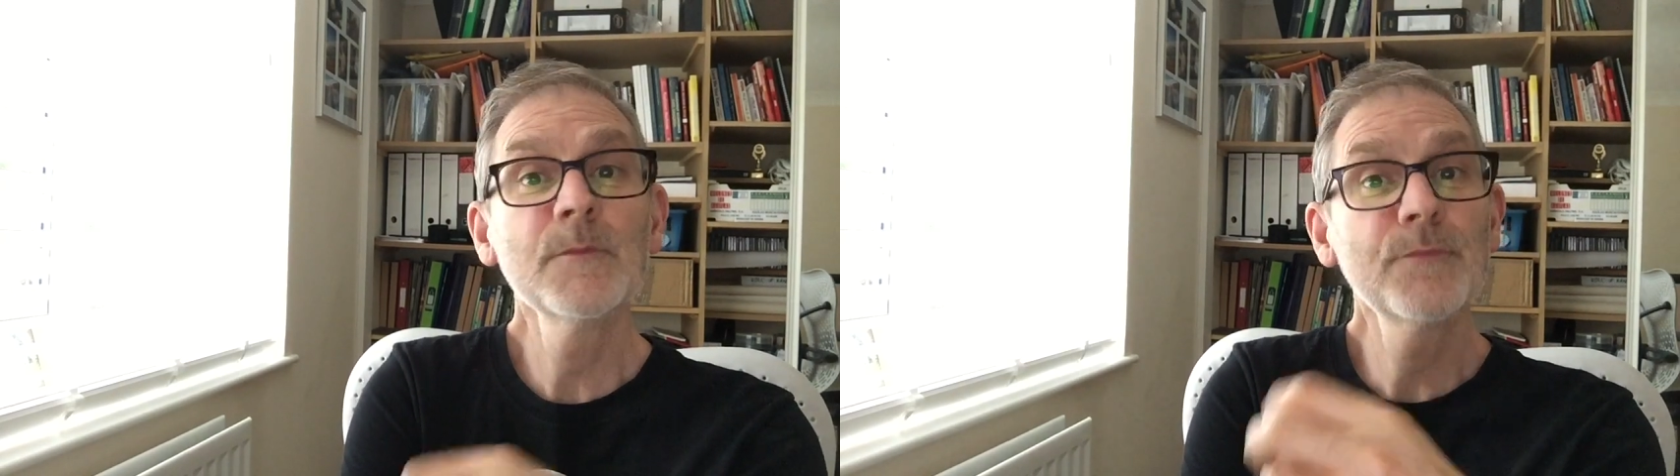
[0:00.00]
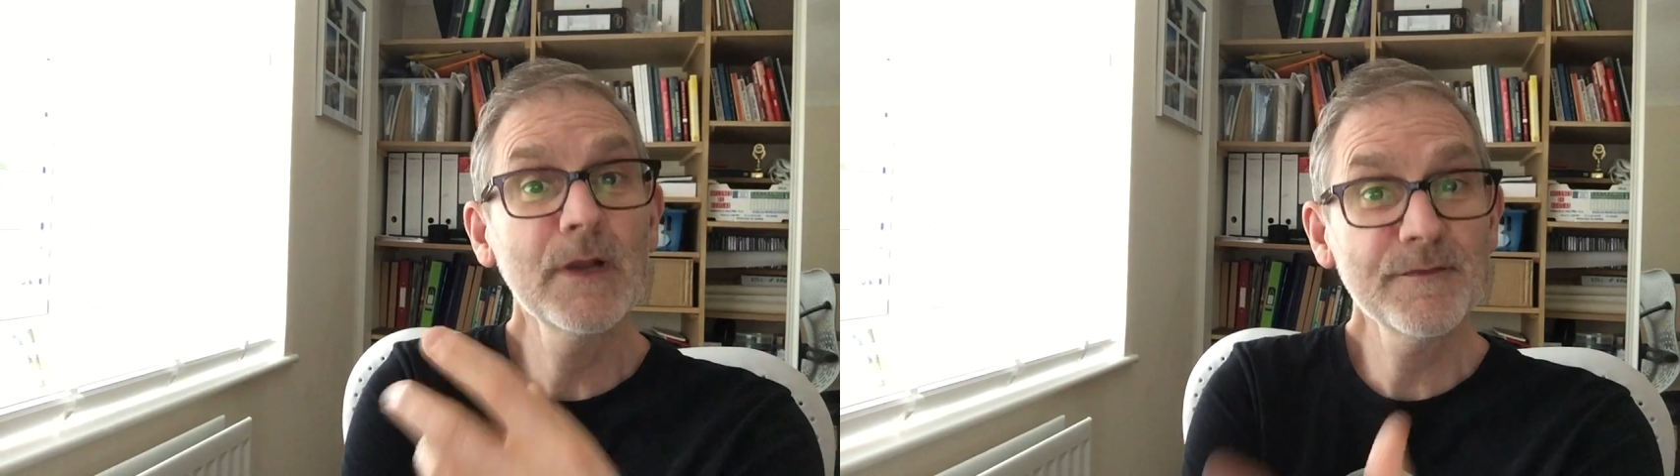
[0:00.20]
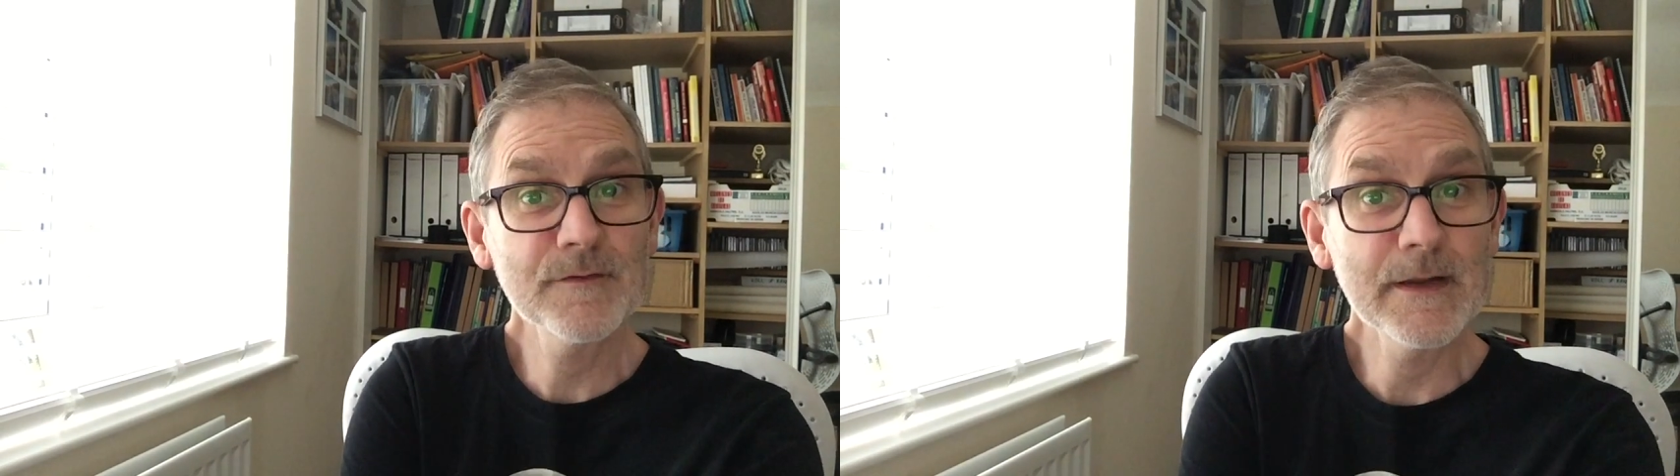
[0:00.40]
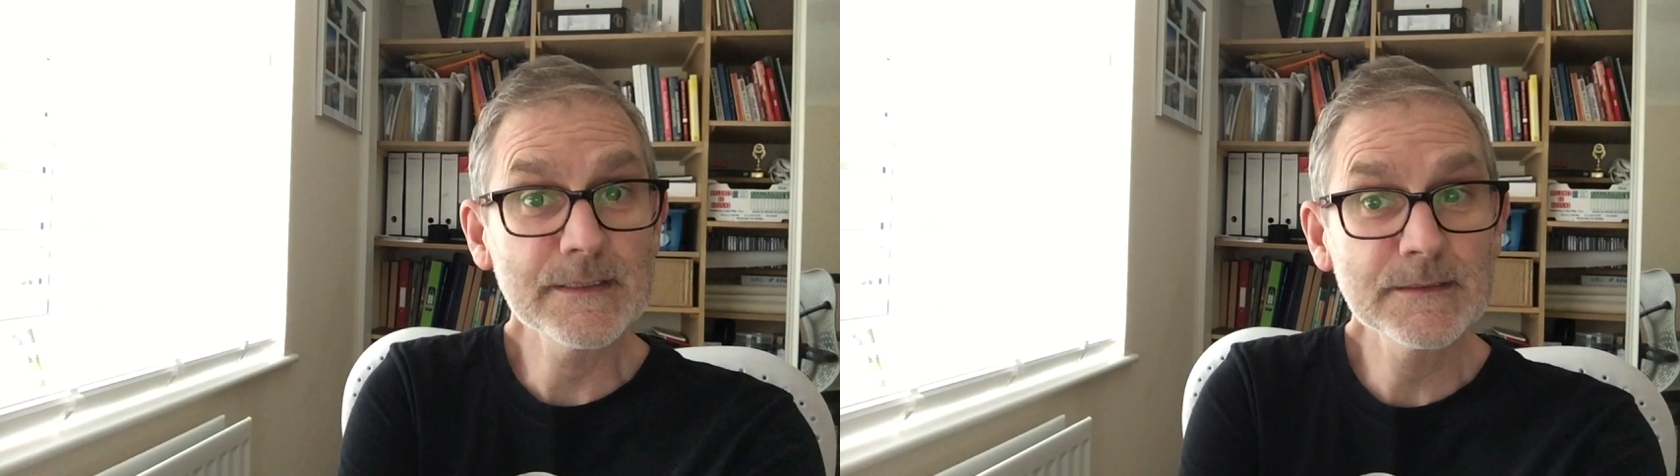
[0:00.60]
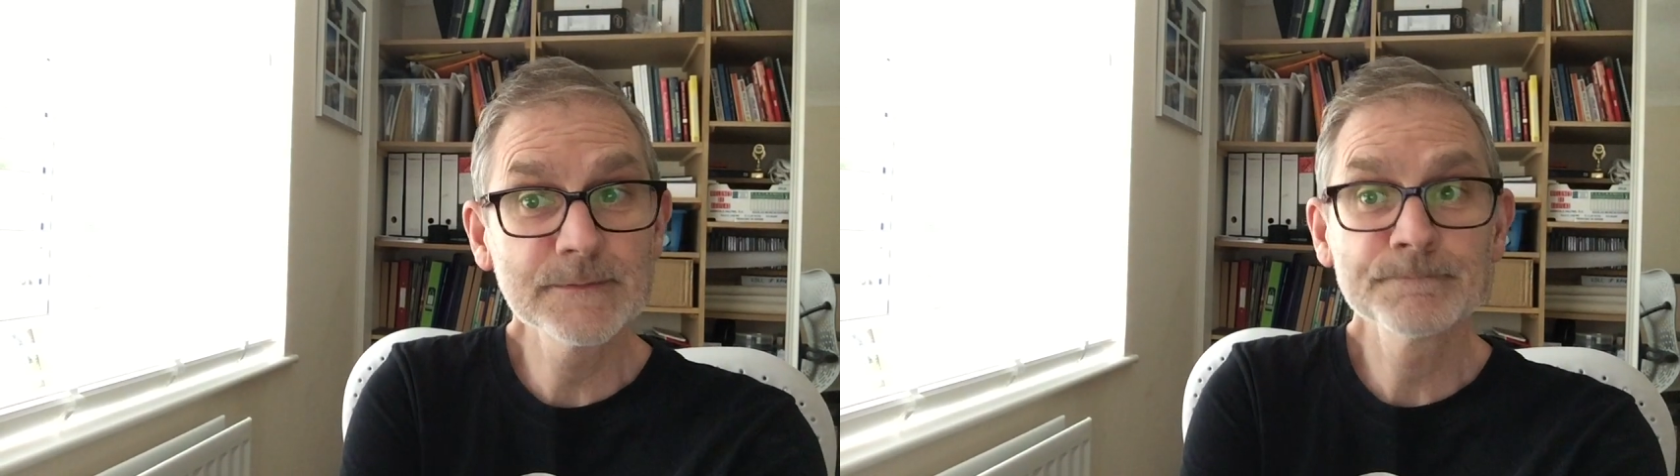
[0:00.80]

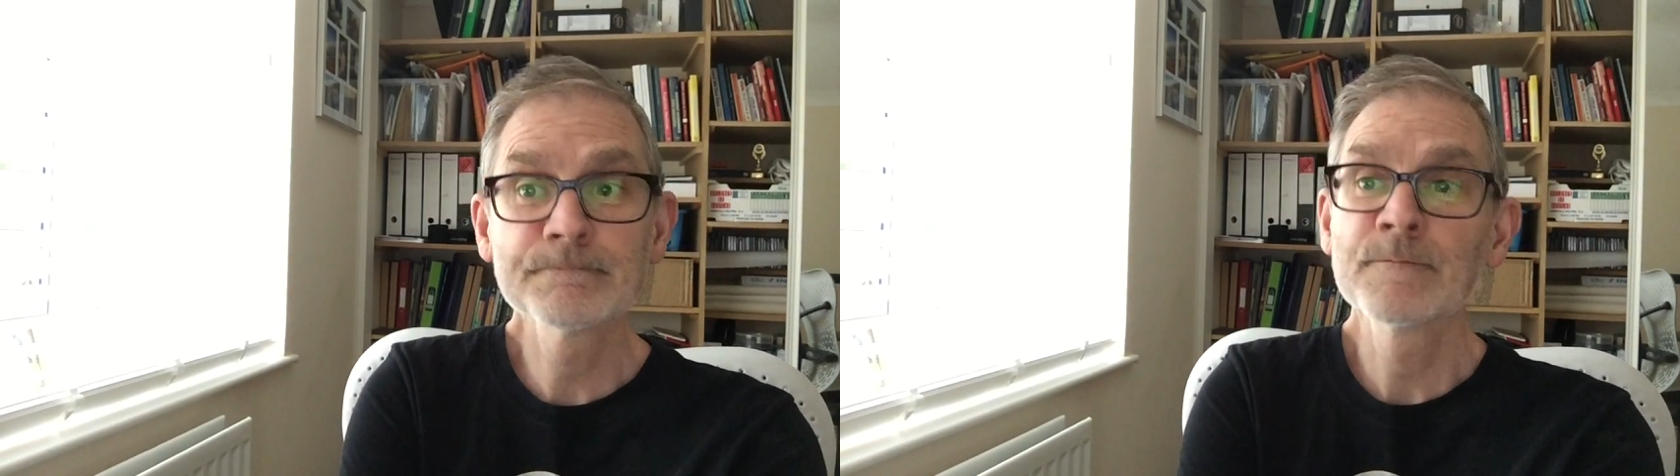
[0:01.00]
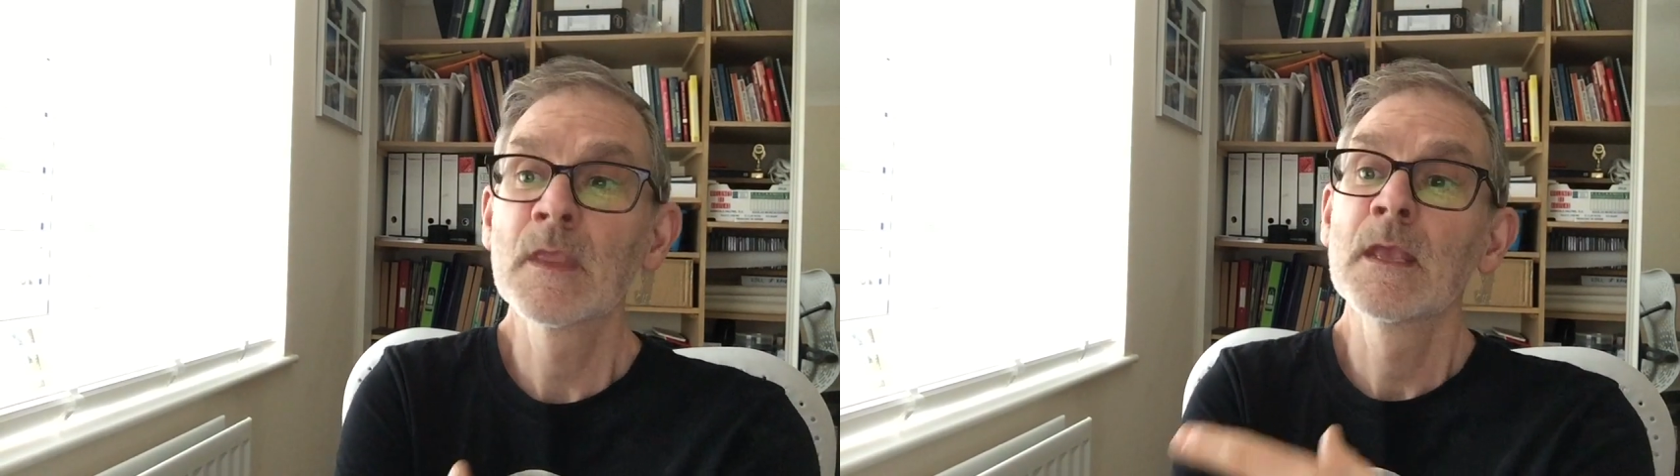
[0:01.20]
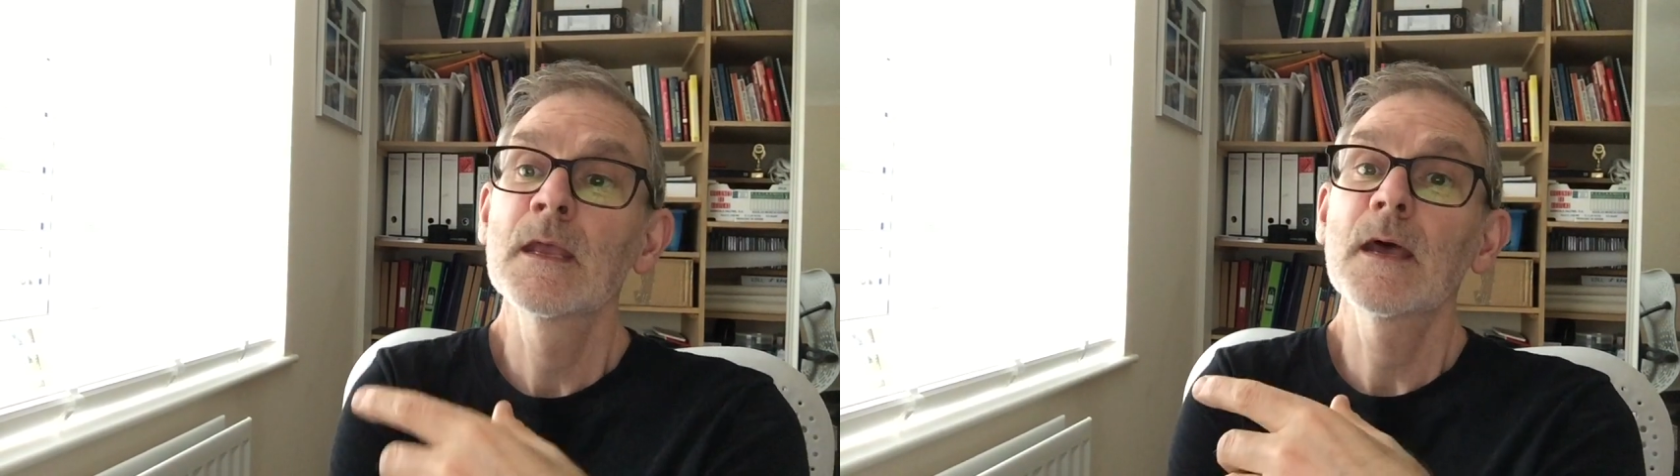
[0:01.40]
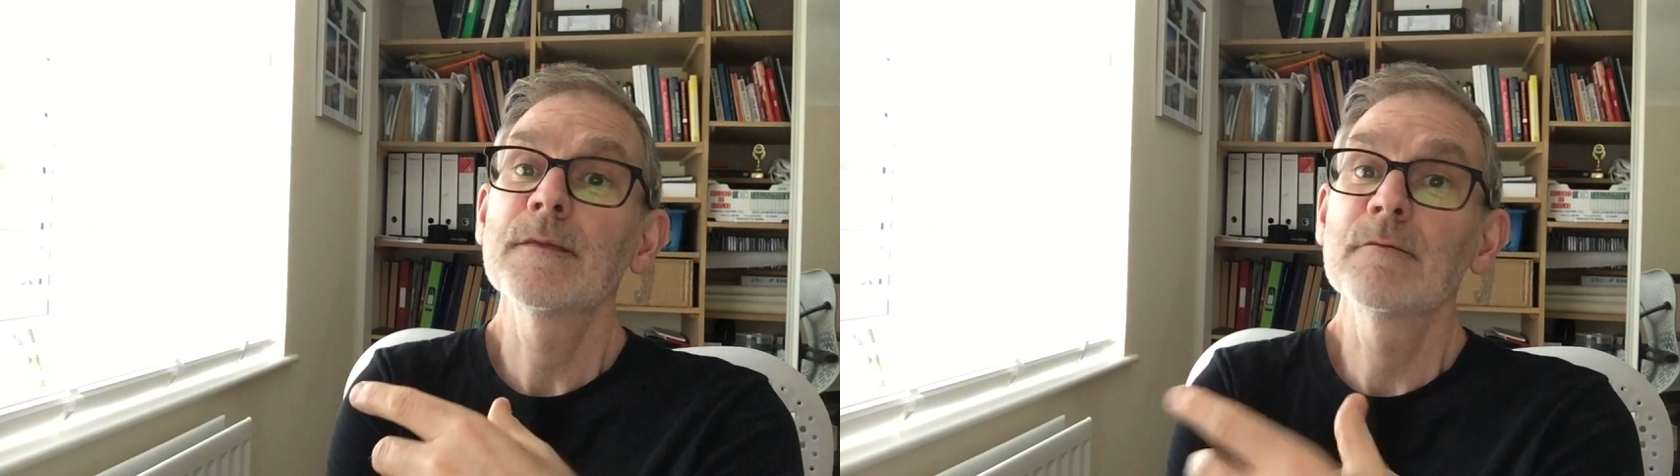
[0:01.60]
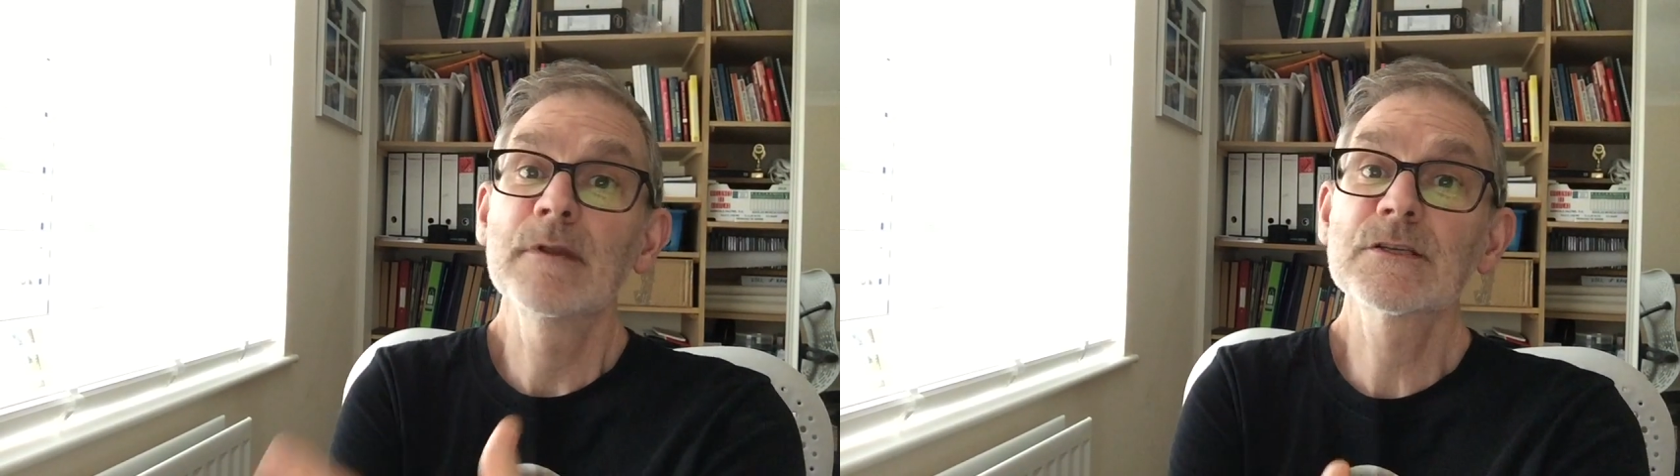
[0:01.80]
proliferate. And
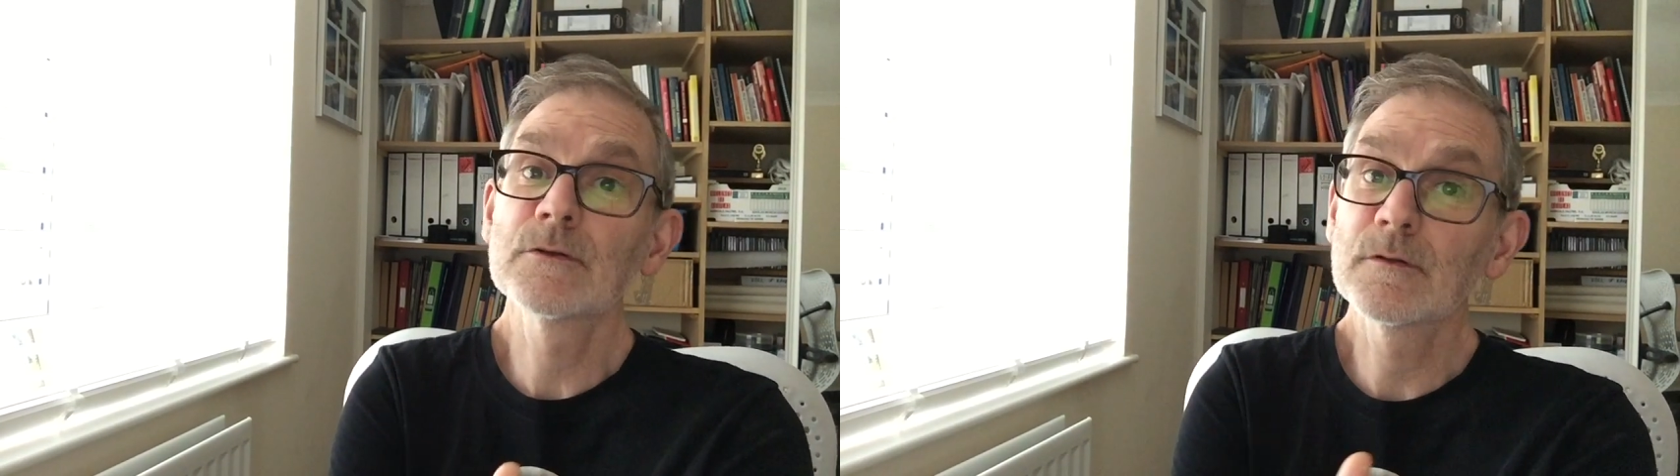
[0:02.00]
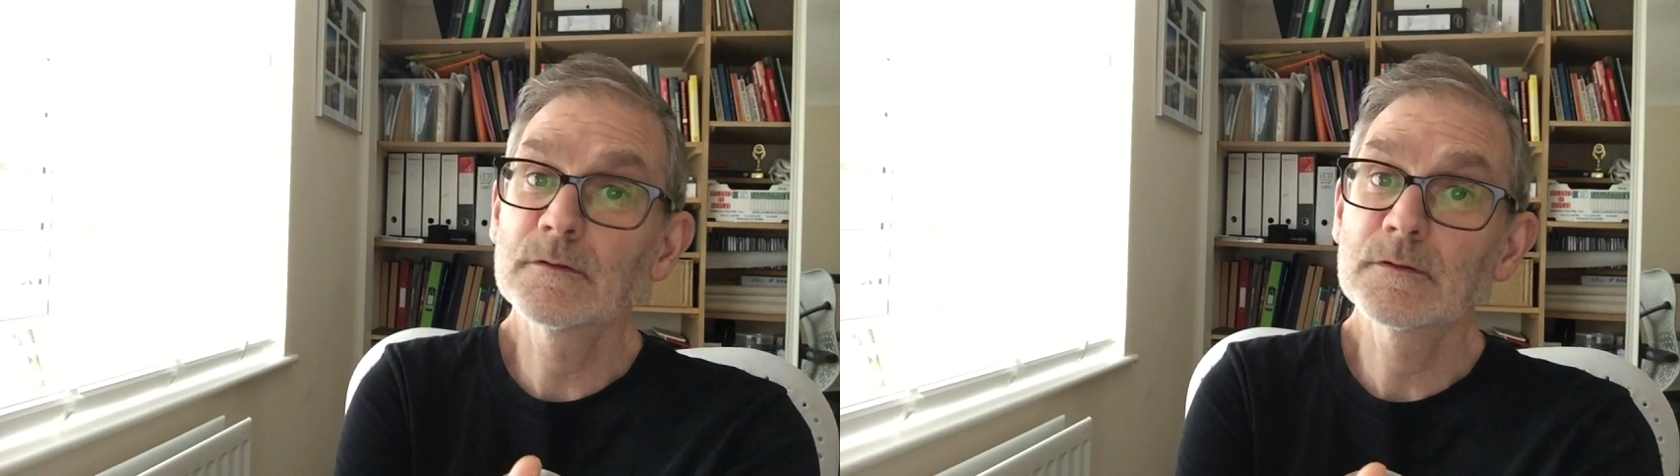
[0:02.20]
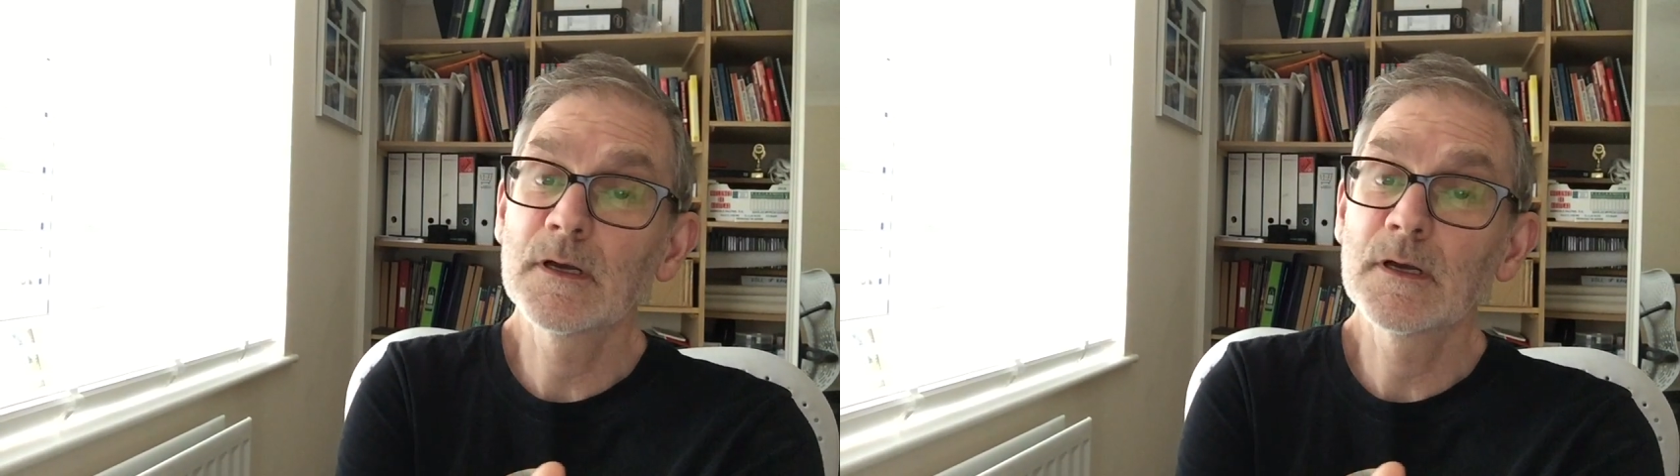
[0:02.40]
the original